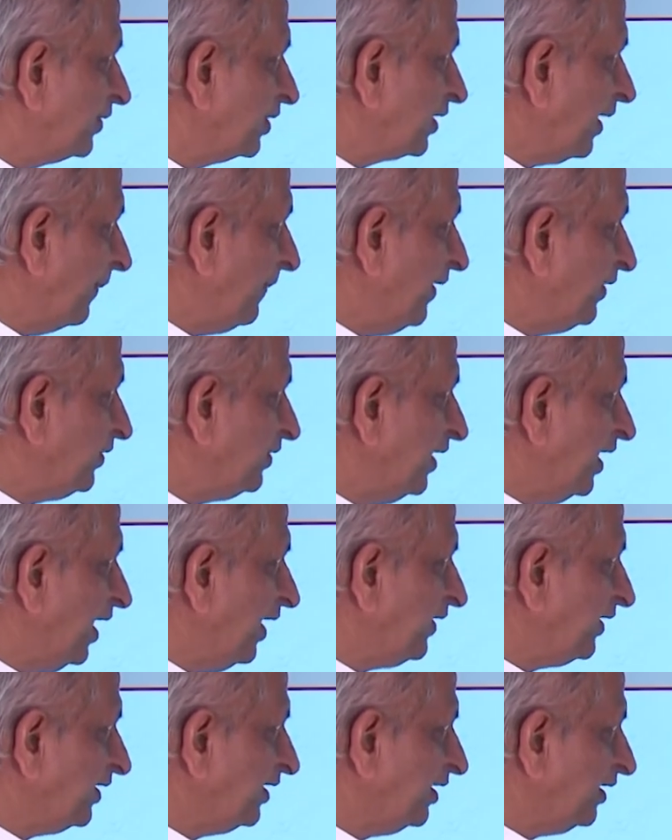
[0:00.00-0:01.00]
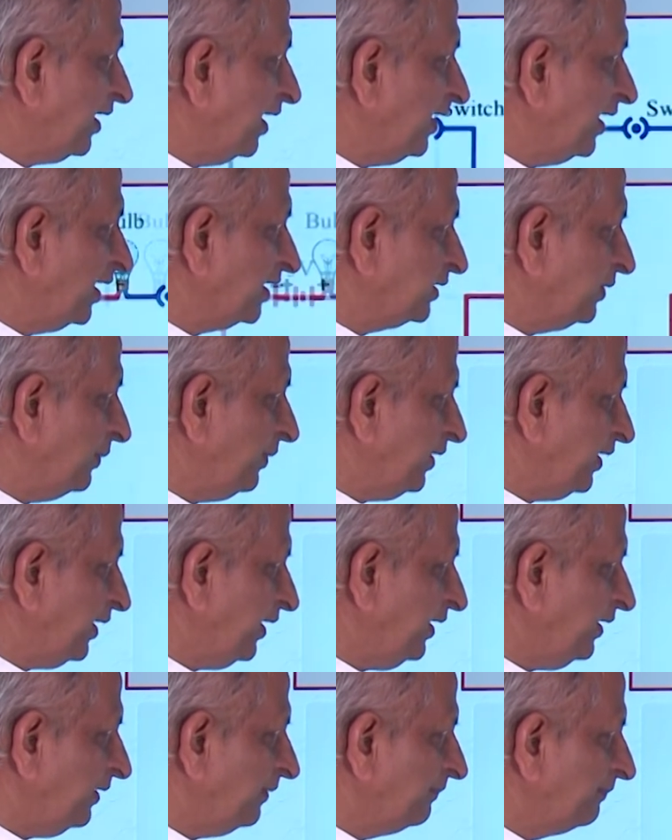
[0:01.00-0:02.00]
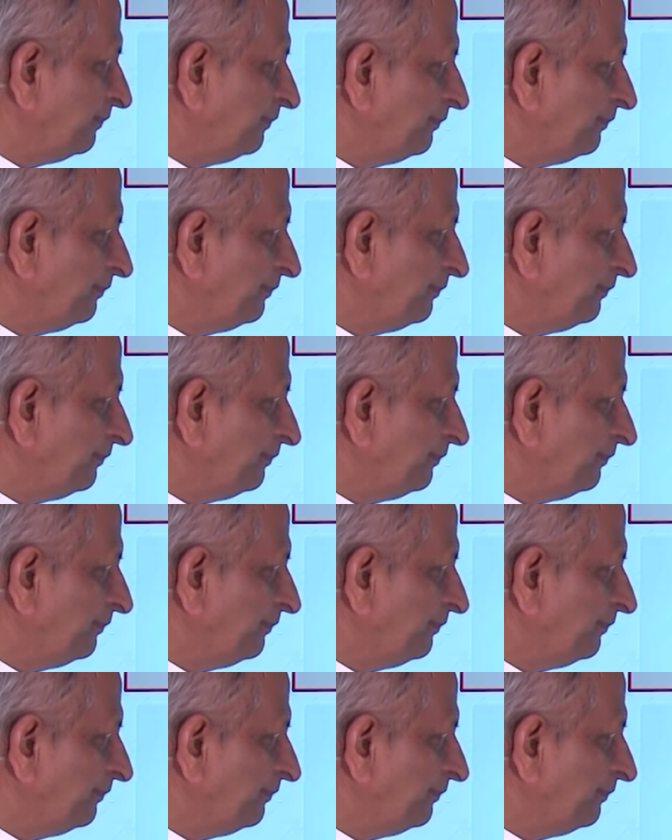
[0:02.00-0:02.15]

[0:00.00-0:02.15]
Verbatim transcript: Coming to electrical conductivity,